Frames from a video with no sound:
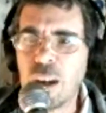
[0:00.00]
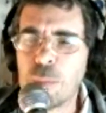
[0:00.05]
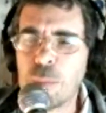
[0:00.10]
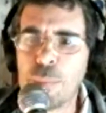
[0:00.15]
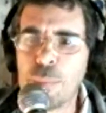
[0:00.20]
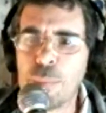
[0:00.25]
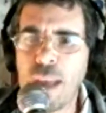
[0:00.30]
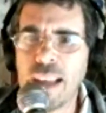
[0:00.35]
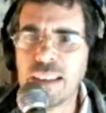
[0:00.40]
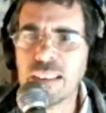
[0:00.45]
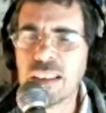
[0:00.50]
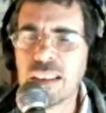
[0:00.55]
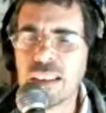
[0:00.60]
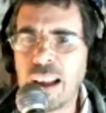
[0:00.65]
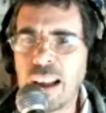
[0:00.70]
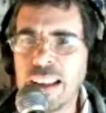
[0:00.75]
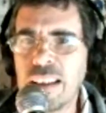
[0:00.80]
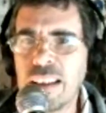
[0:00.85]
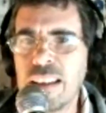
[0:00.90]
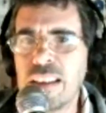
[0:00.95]
back in the
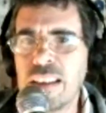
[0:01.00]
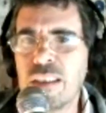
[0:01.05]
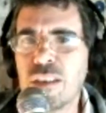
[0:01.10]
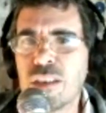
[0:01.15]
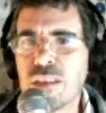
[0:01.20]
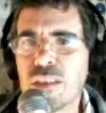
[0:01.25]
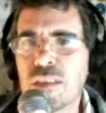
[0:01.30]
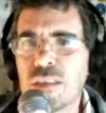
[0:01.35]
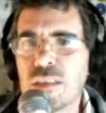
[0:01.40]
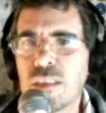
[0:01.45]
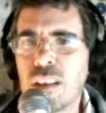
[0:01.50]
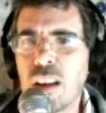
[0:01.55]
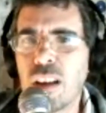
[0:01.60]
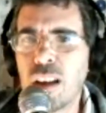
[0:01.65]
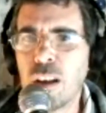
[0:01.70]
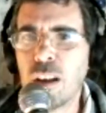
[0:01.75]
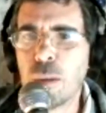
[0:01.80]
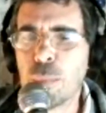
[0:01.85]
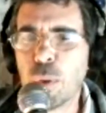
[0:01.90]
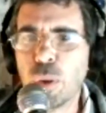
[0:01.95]
90s,
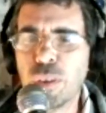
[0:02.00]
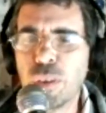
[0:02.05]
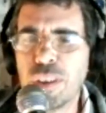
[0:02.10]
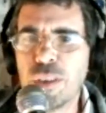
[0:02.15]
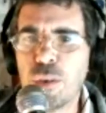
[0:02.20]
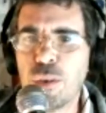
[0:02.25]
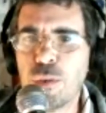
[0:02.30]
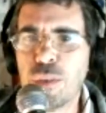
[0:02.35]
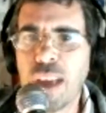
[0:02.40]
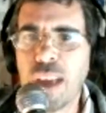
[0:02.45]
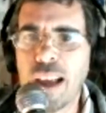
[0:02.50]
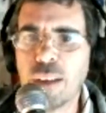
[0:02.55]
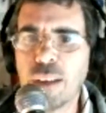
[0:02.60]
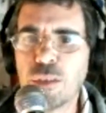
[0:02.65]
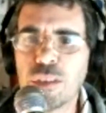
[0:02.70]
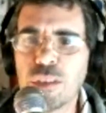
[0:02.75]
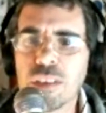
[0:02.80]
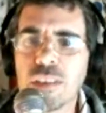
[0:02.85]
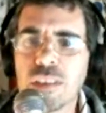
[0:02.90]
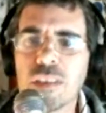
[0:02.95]
early
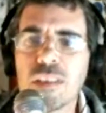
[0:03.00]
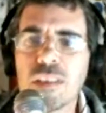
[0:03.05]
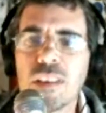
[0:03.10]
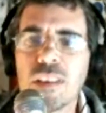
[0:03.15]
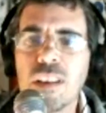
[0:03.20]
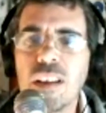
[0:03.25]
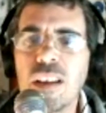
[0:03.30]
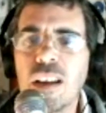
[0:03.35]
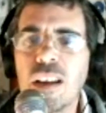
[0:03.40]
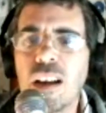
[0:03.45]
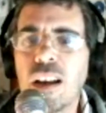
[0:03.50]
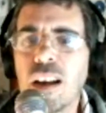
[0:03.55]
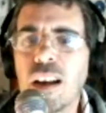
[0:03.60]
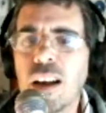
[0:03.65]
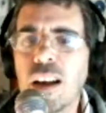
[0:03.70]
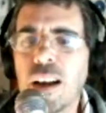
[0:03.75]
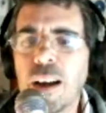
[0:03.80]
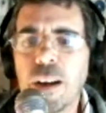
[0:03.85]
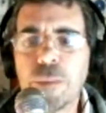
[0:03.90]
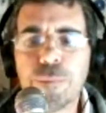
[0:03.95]
2000s,
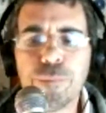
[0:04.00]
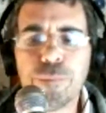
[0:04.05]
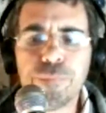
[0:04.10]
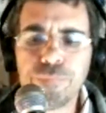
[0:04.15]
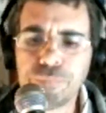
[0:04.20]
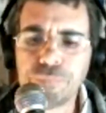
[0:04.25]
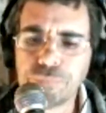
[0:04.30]
um,